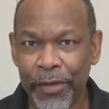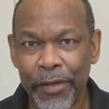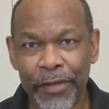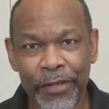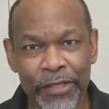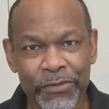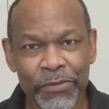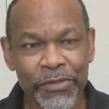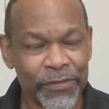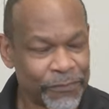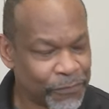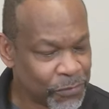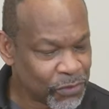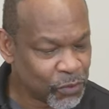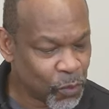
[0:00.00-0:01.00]
This was the
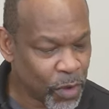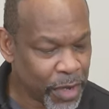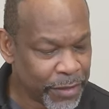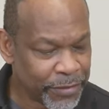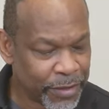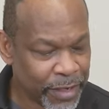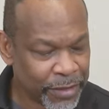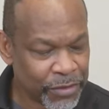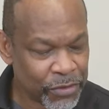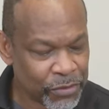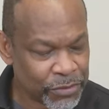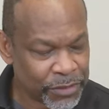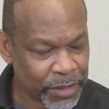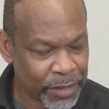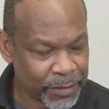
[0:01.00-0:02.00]
first wine that I
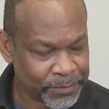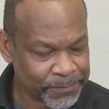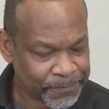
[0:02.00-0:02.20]
used a, uh,